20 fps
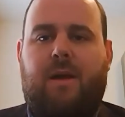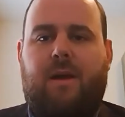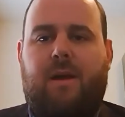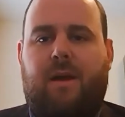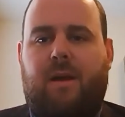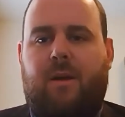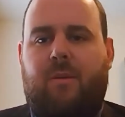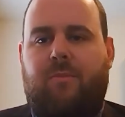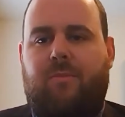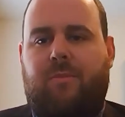
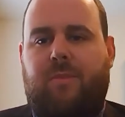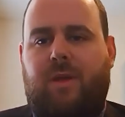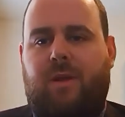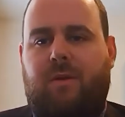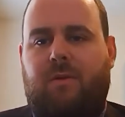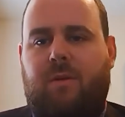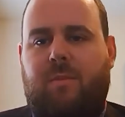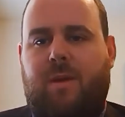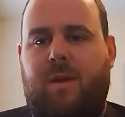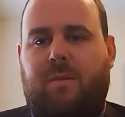um, you
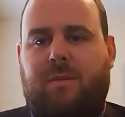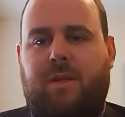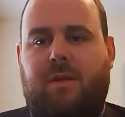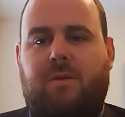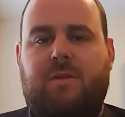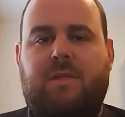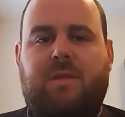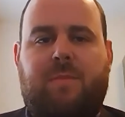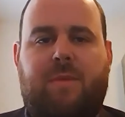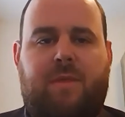know, to be able to
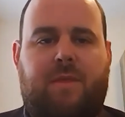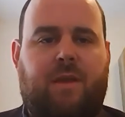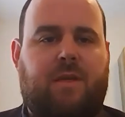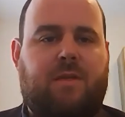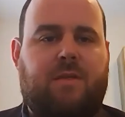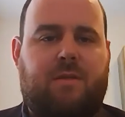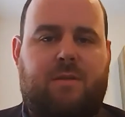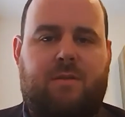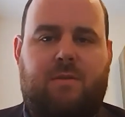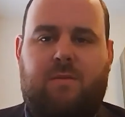do some of the
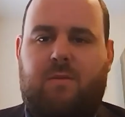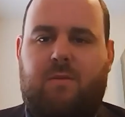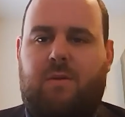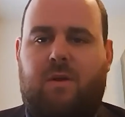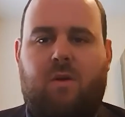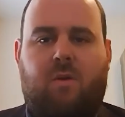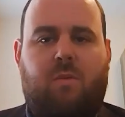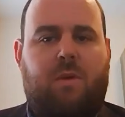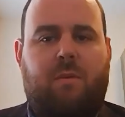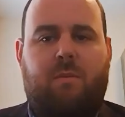things
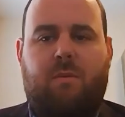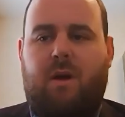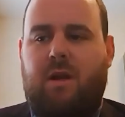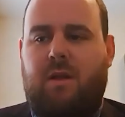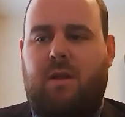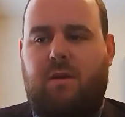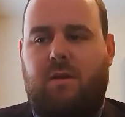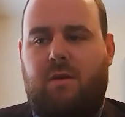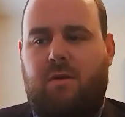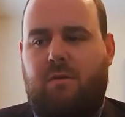you know we want
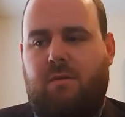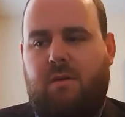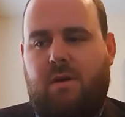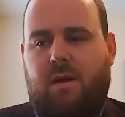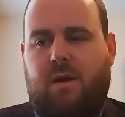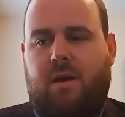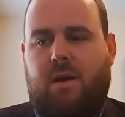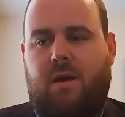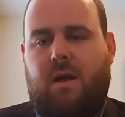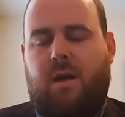to
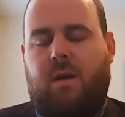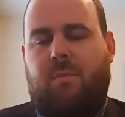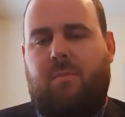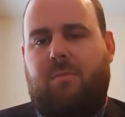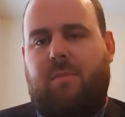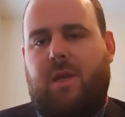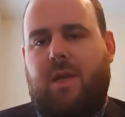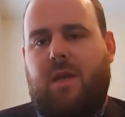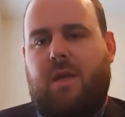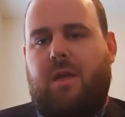do,
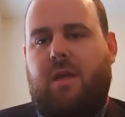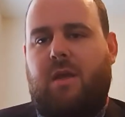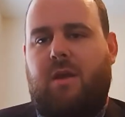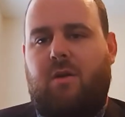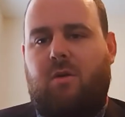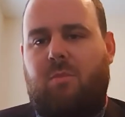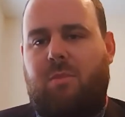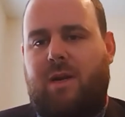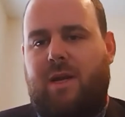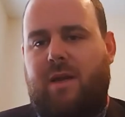um, you
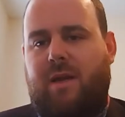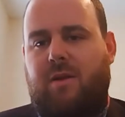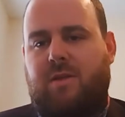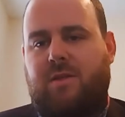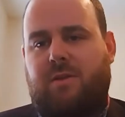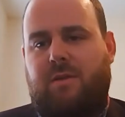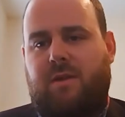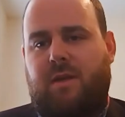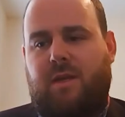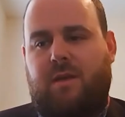know. But I
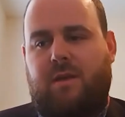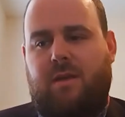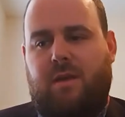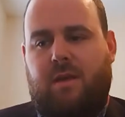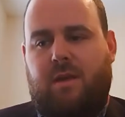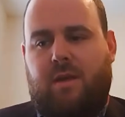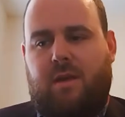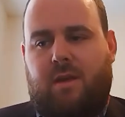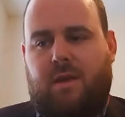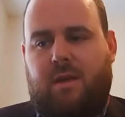also think,
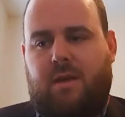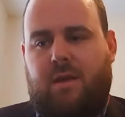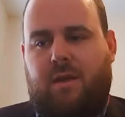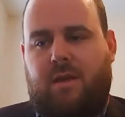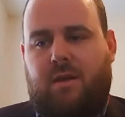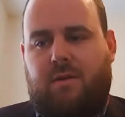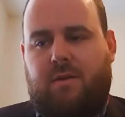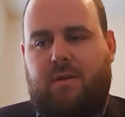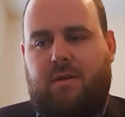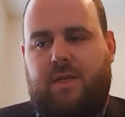
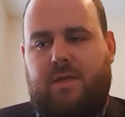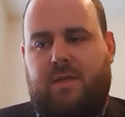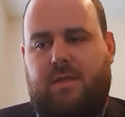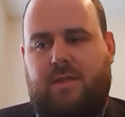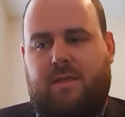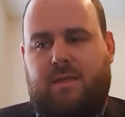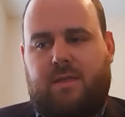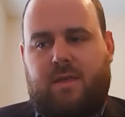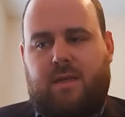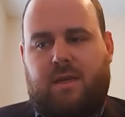you know,
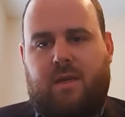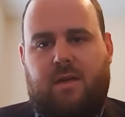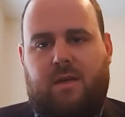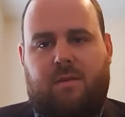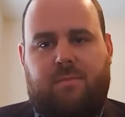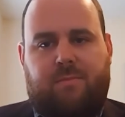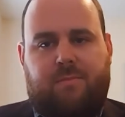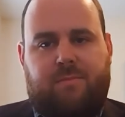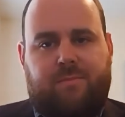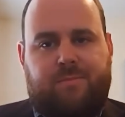it's
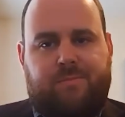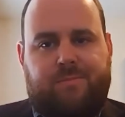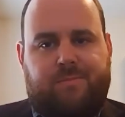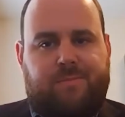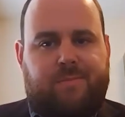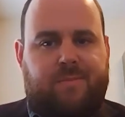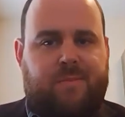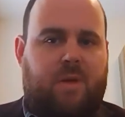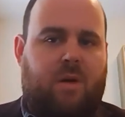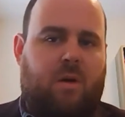um,
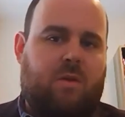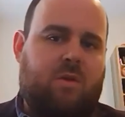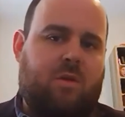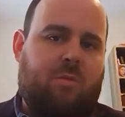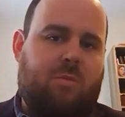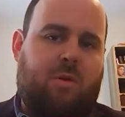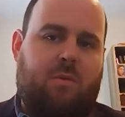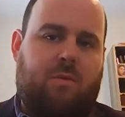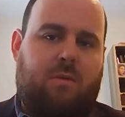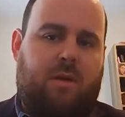also
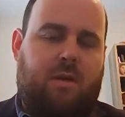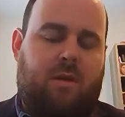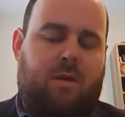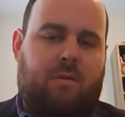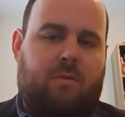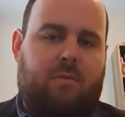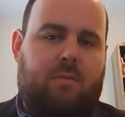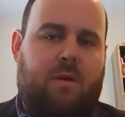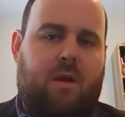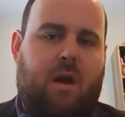about you
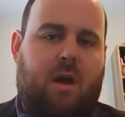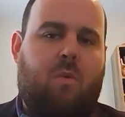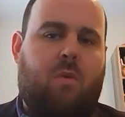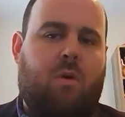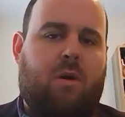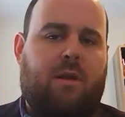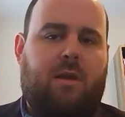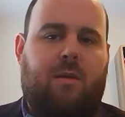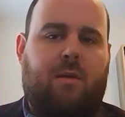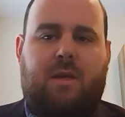know not
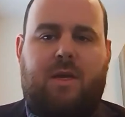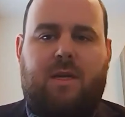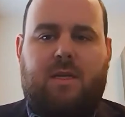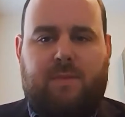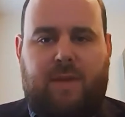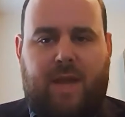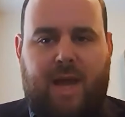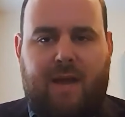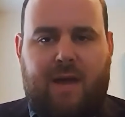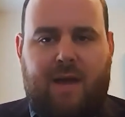working because
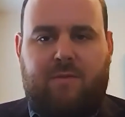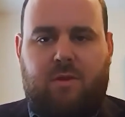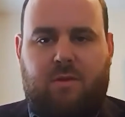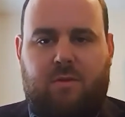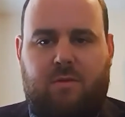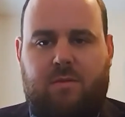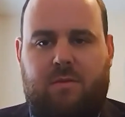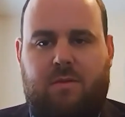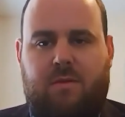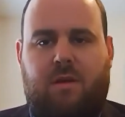we have
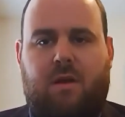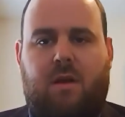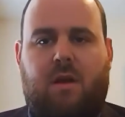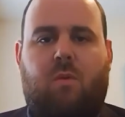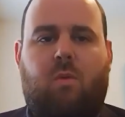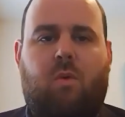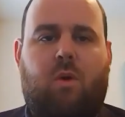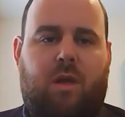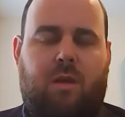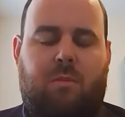to, uh,
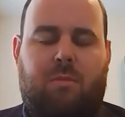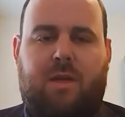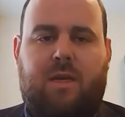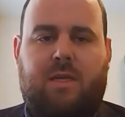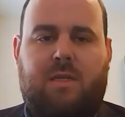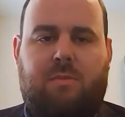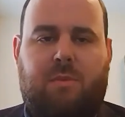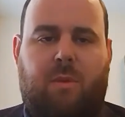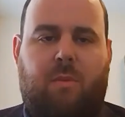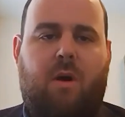working
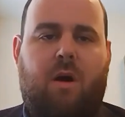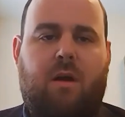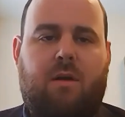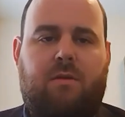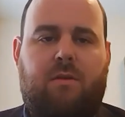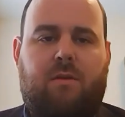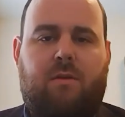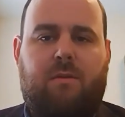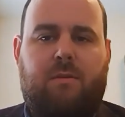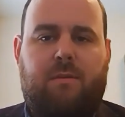because we
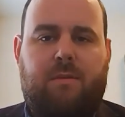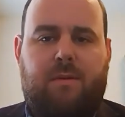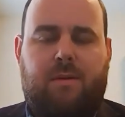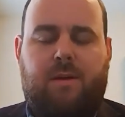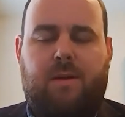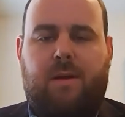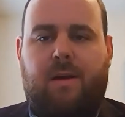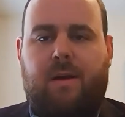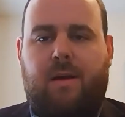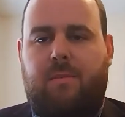want to.
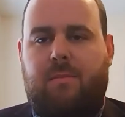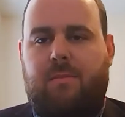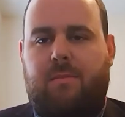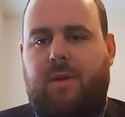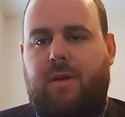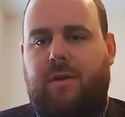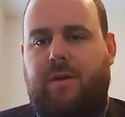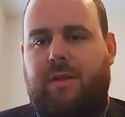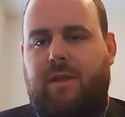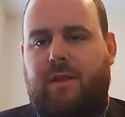Um,
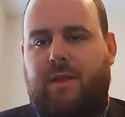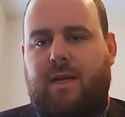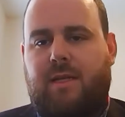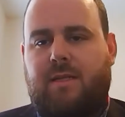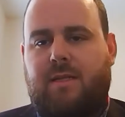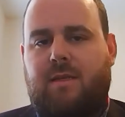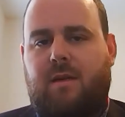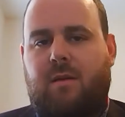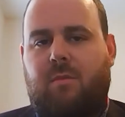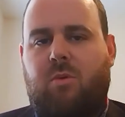you know, I think
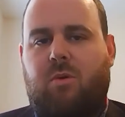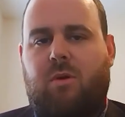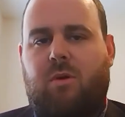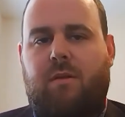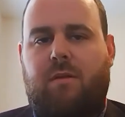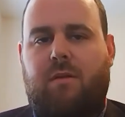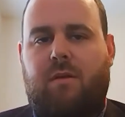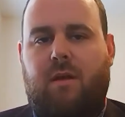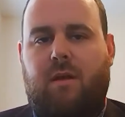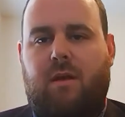that's an
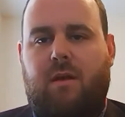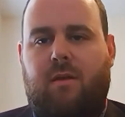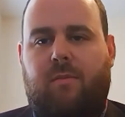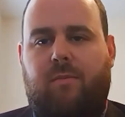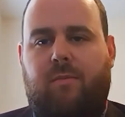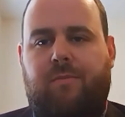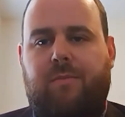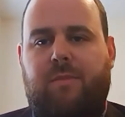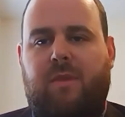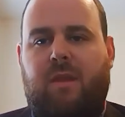important thing.
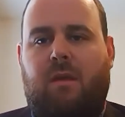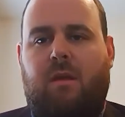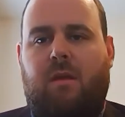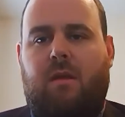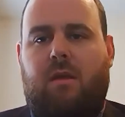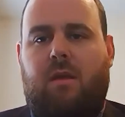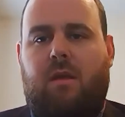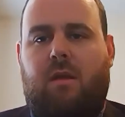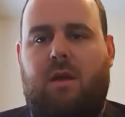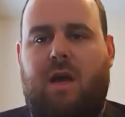Um,
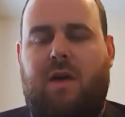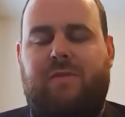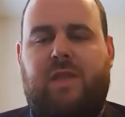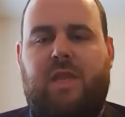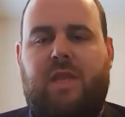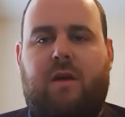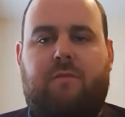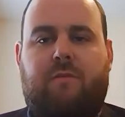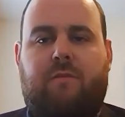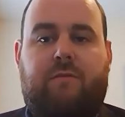you know, having
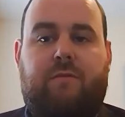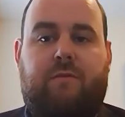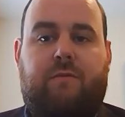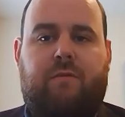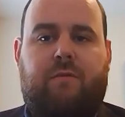that,